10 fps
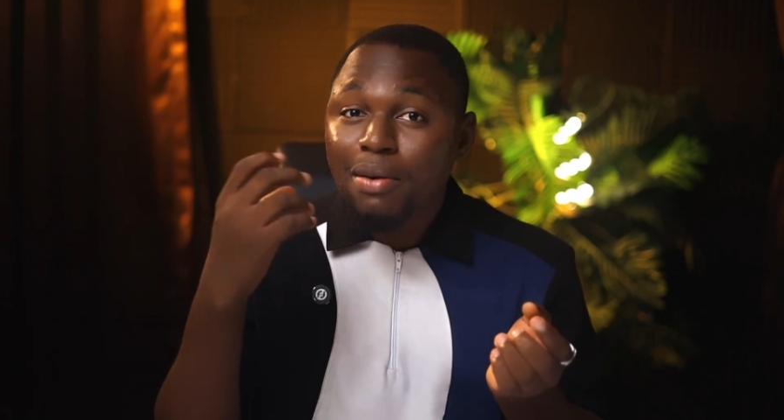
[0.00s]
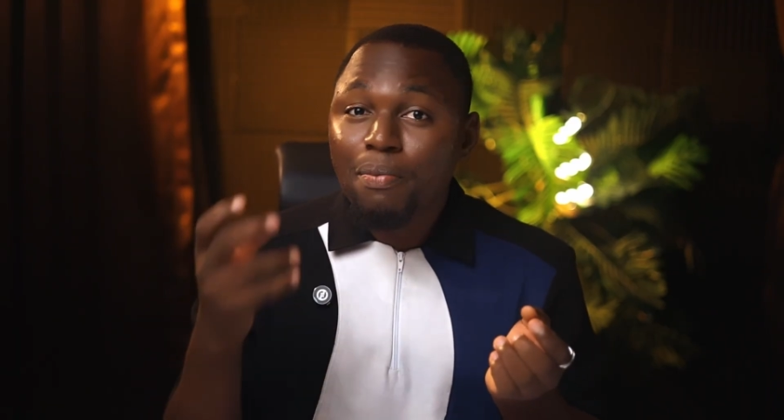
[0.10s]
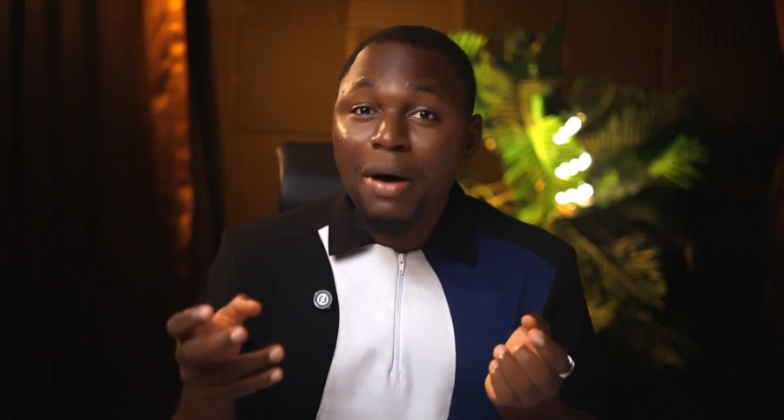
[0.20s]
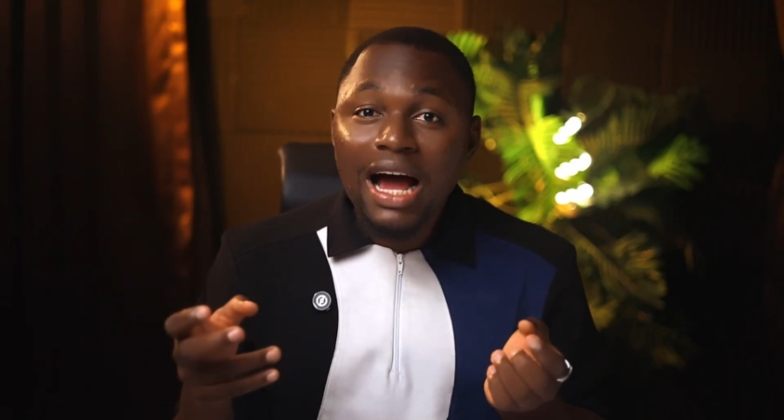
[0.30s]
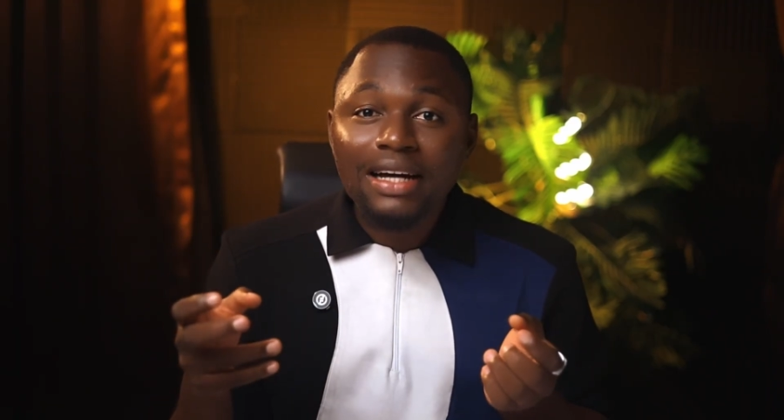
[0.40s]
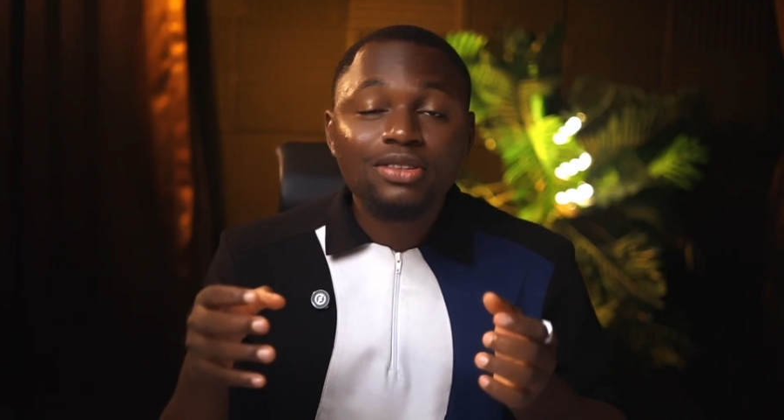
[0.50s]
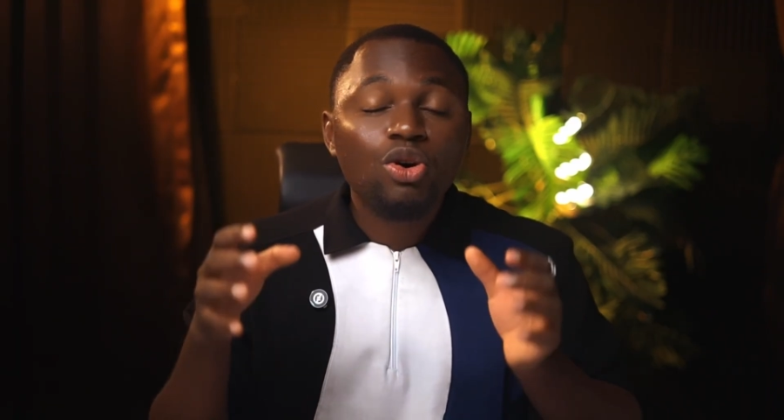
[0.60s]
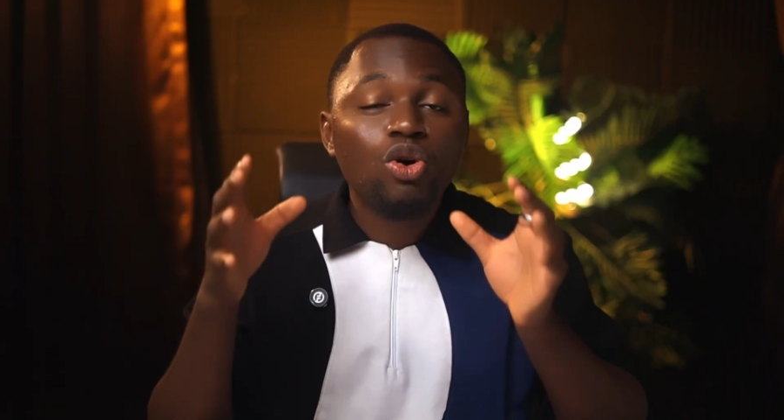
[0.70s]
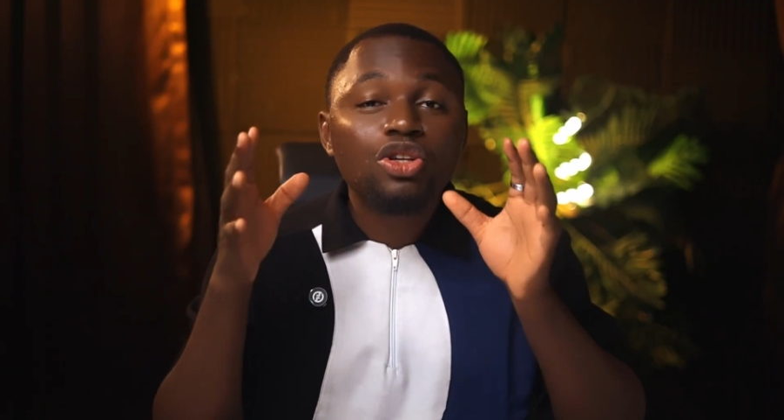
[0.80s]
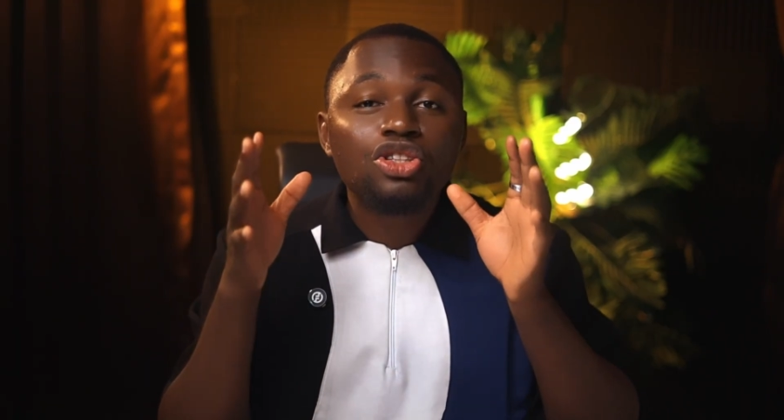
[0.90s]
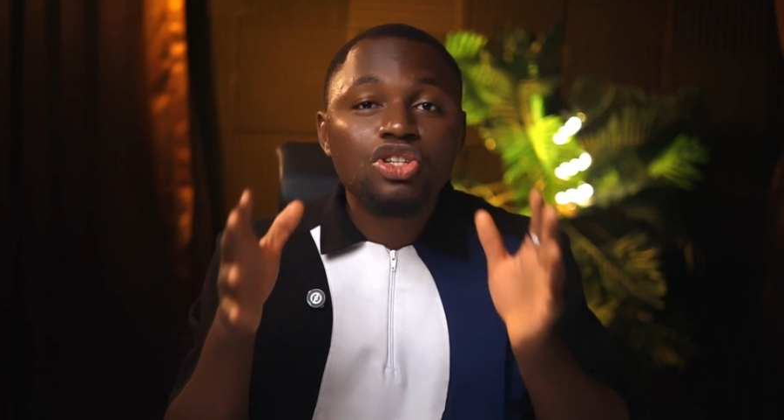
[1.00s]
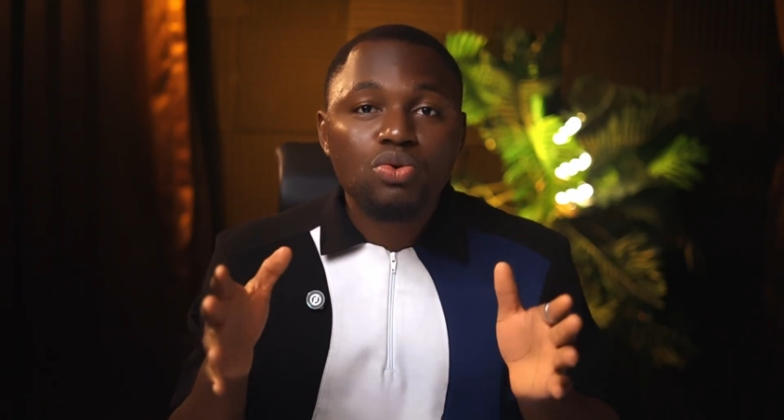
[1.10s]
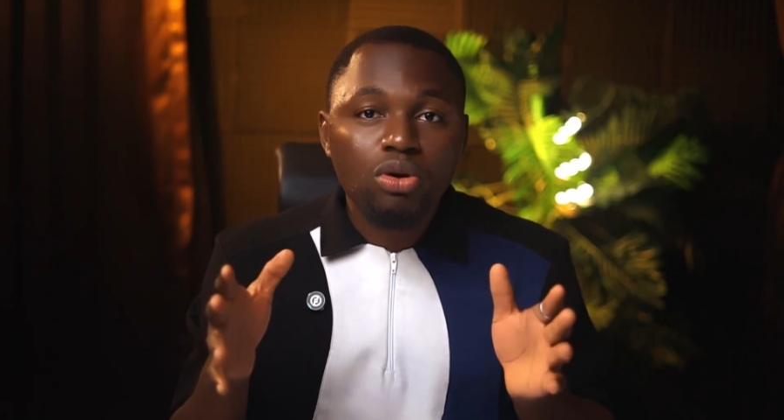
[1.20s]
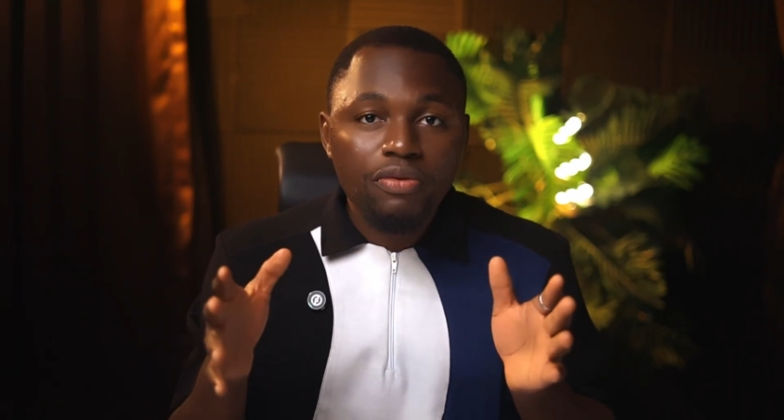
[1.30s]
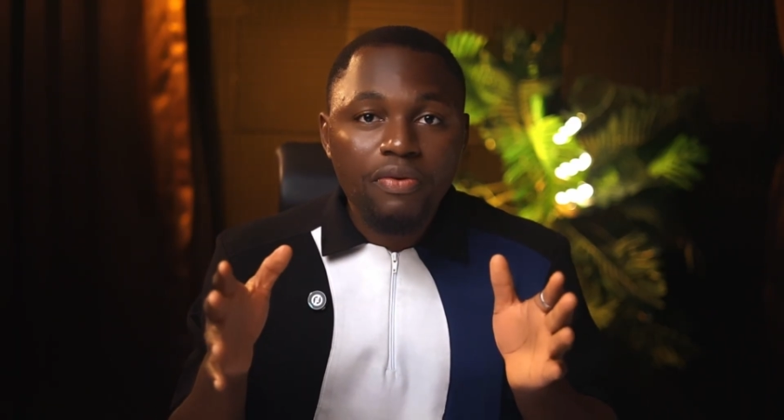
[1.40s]
banned, or
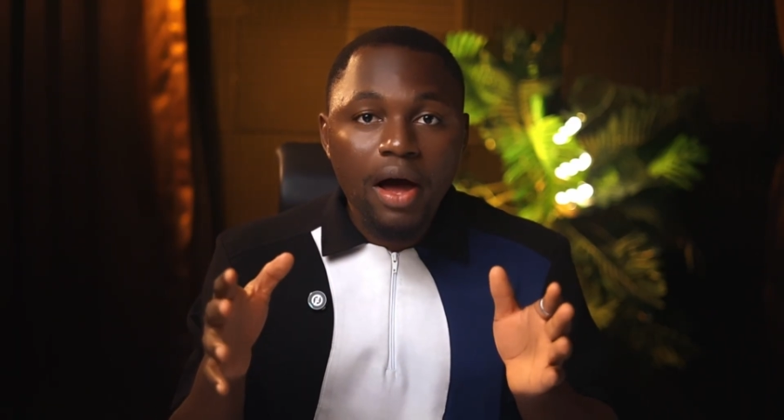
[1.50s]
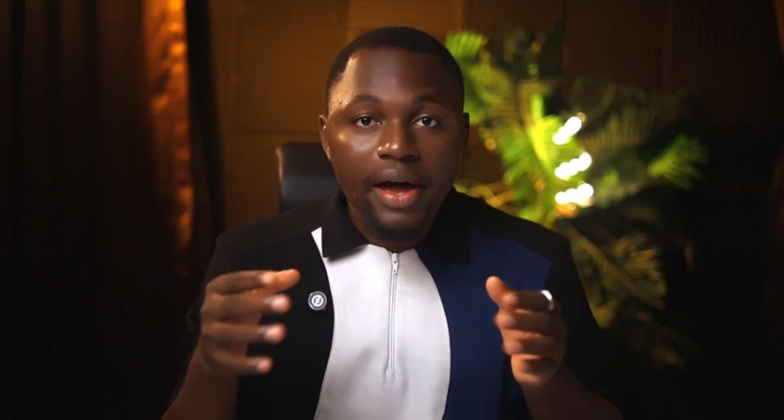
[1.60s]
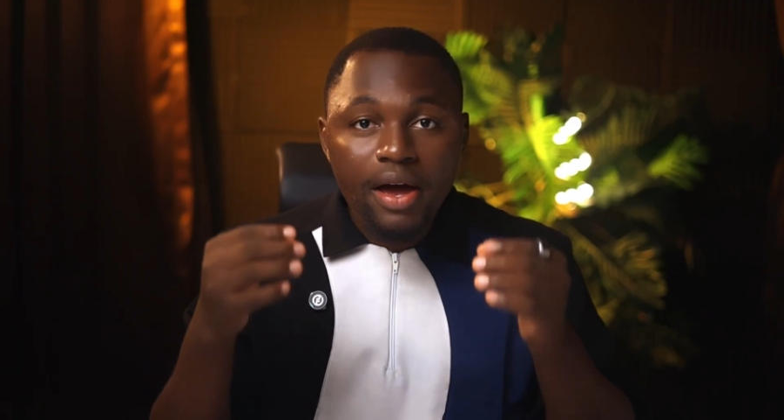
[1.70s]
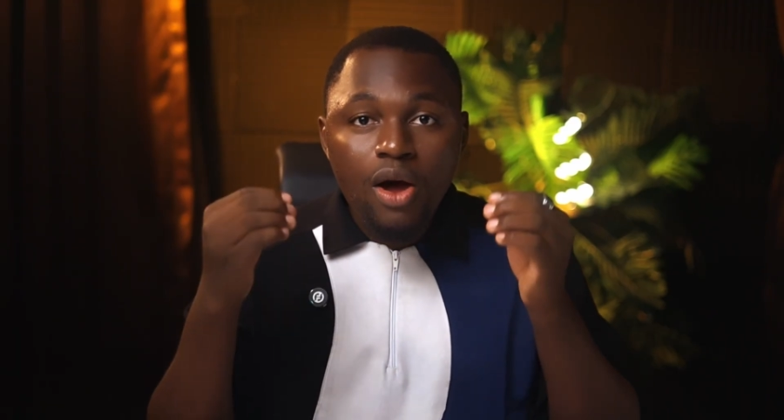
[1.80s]
disqualified